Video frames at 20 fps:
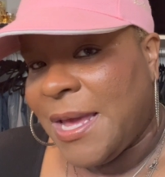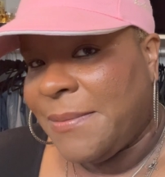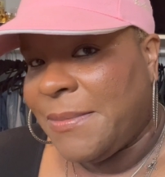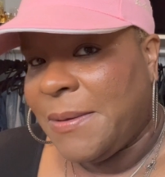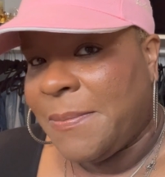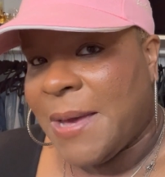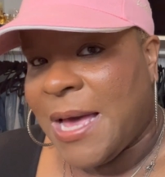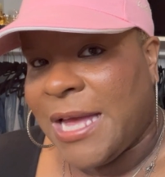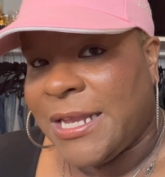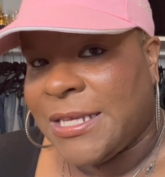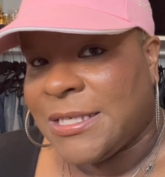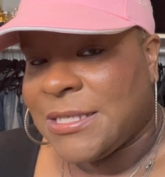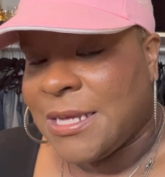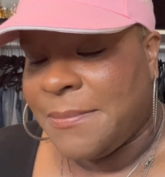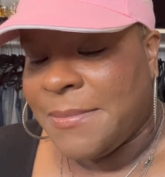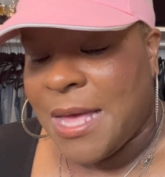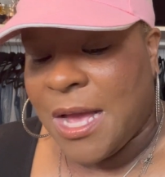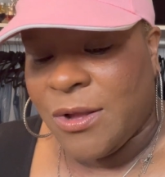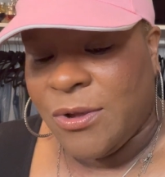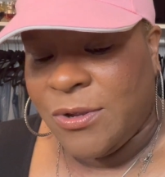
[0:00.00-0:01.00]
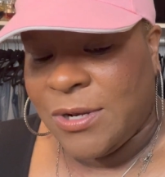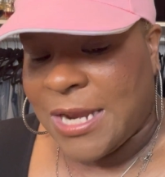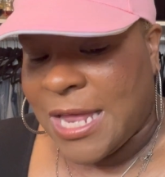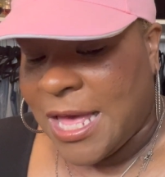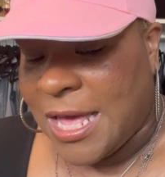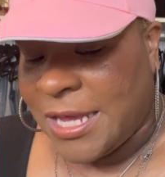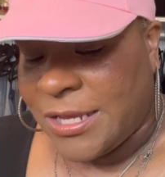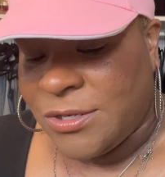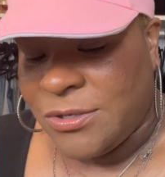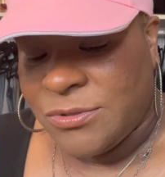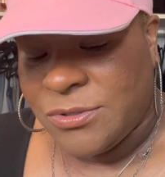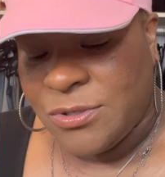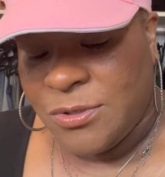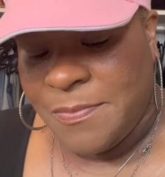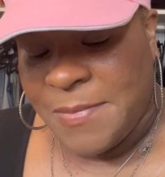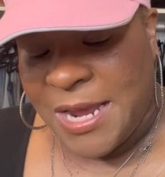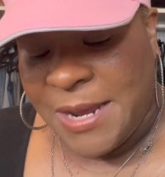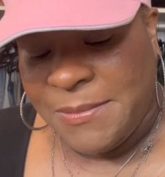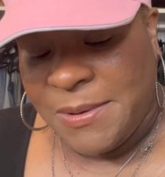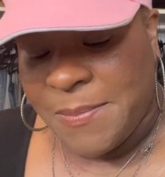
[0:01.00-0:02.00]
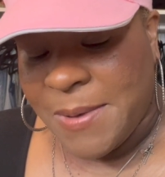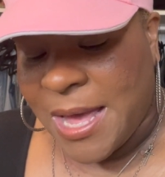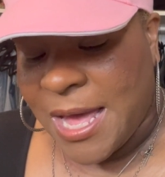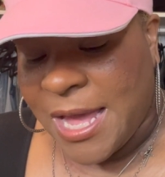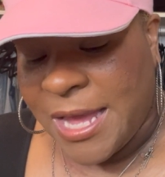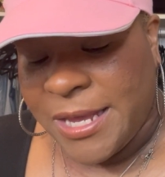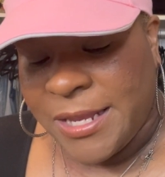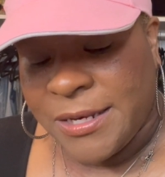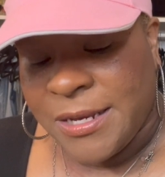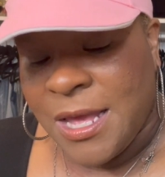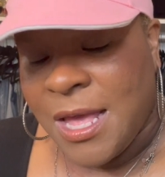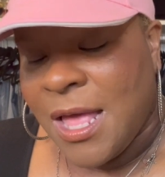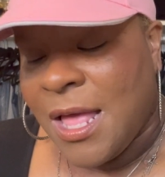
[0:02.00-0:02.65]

me buy this. I'm not gonna lie. YouTube made me buy it.